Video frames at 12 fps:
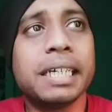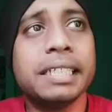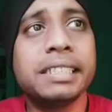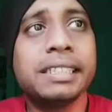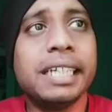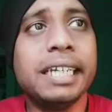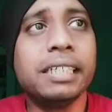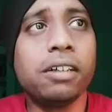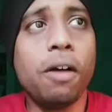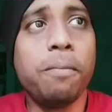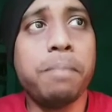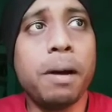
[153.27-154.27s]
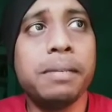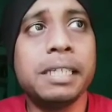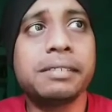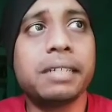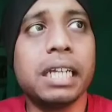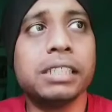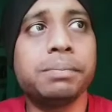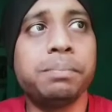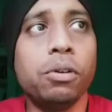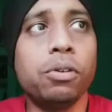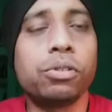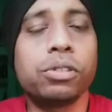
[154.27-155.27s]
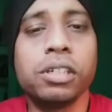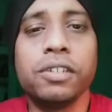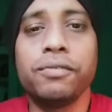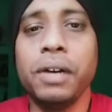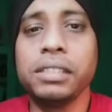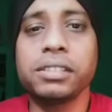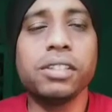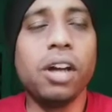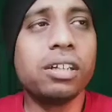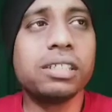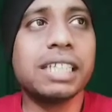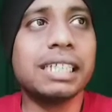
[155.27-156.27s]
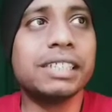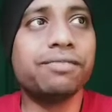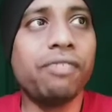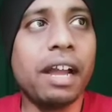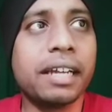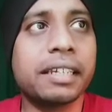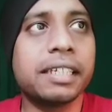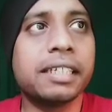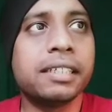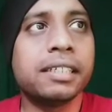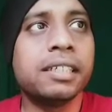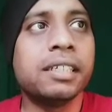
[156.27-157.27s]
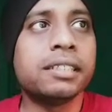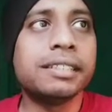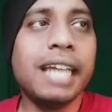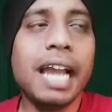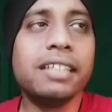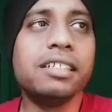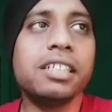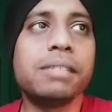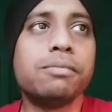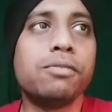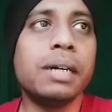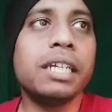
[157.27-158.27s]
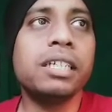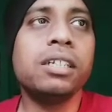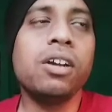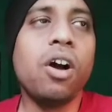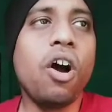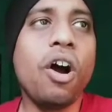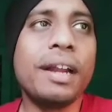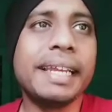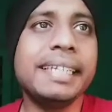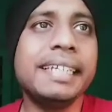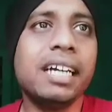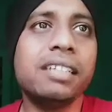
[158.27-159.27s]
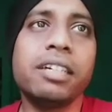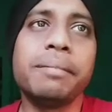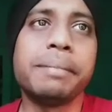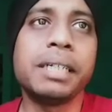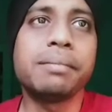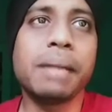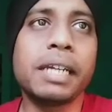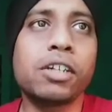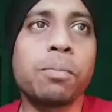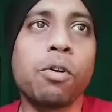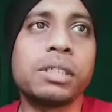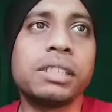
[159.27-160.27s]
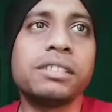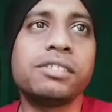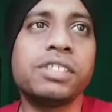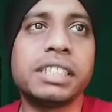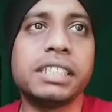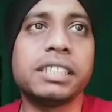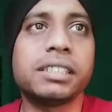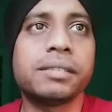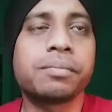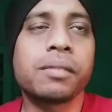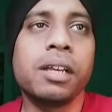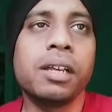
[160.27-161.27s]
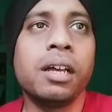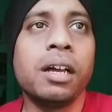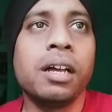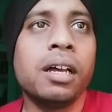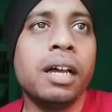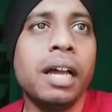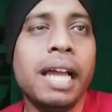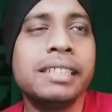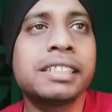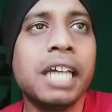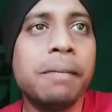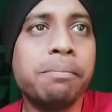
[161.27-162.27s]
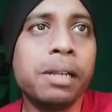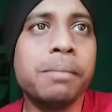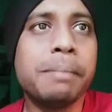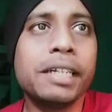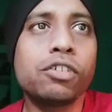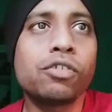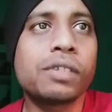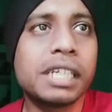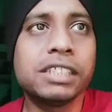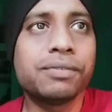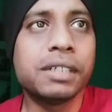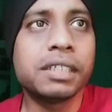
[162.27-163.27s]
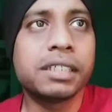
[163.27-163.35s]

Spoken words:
the state of public transport was not satisfactory, neither in Mumbai or any other big metropolitan cities. As example, metro trains were